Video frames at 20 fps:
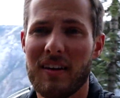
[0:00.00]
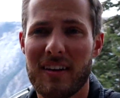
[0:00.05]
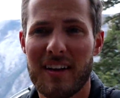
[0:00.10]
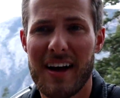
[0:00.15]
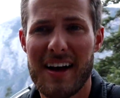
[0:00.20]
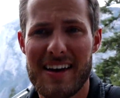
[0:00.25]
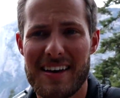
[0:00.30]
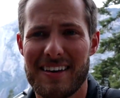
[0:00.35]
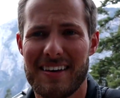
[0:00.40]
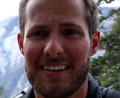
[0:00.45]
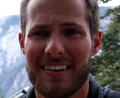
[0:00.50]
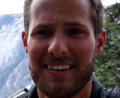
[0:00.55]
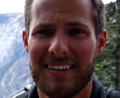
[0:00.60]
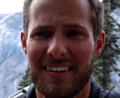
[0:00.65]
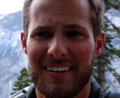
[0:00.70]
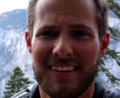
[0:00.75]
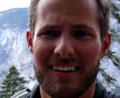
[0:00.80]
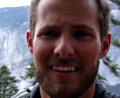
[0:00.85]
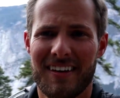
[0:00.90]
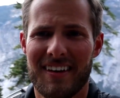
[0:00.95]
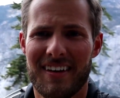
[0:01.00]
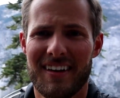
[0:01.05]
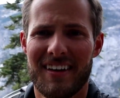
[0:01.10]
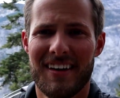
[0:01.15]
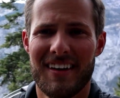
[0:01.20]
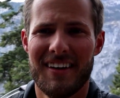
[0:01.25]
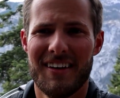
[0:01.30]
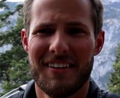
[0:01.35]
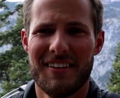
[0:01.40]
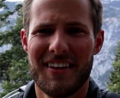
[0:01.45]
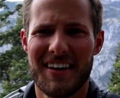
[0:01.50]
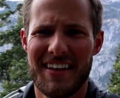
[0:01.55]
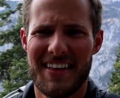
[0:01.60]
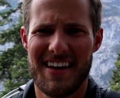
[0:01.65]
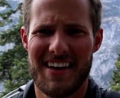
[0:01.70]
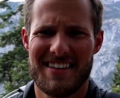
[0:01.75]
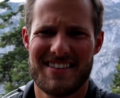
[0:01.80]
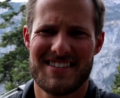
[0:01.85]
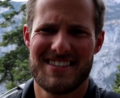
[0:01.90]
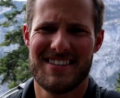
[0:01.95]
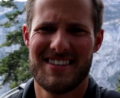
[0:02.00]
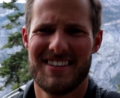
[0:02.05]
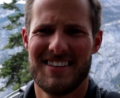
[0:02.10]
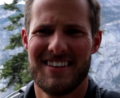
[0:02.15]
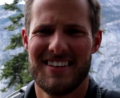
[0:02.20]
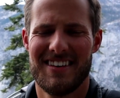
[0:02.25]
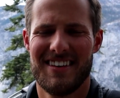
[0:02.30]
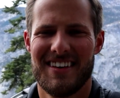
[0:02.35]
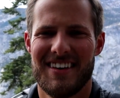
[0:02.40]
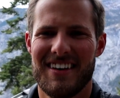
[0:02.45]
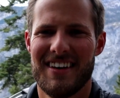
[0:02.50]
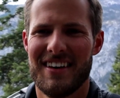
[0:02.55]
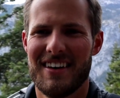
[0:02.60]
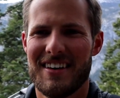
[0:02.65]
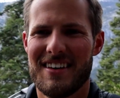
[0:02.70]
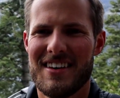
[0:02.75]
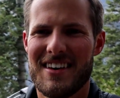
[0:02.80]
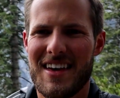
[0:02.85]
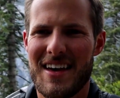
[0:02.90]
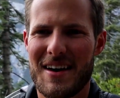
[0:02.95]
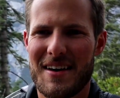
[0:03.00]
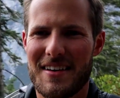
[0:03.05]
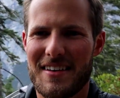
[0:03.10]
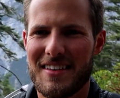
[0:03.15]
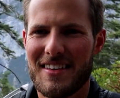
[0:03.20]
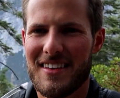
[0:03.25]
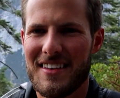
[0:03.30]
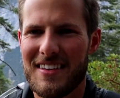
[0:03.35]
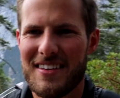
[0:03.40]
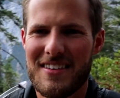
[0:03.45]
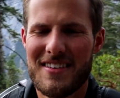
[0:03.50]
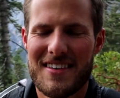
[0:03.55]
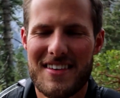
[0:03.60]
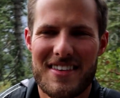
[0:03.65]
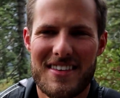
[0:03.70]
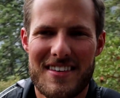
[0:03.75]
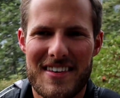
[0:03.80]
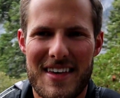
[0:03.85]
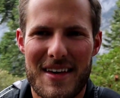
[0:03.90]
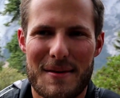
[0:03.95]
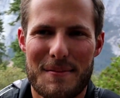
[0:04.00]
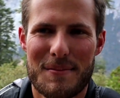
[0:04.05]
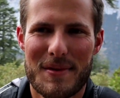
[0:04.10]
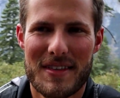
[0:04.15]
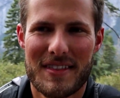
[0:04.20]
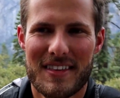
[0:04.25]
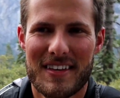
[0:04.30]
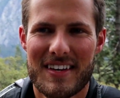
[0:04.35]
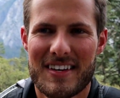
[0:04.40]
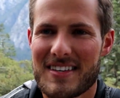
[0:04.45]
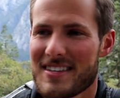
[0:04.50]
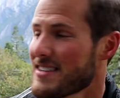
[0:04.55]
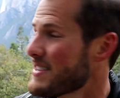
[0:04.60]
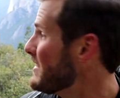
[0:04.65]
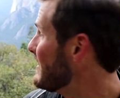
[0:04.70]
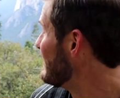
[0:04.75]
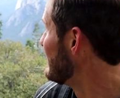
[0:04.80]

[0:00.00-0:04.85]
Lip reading: like, look at this. You can't beat this.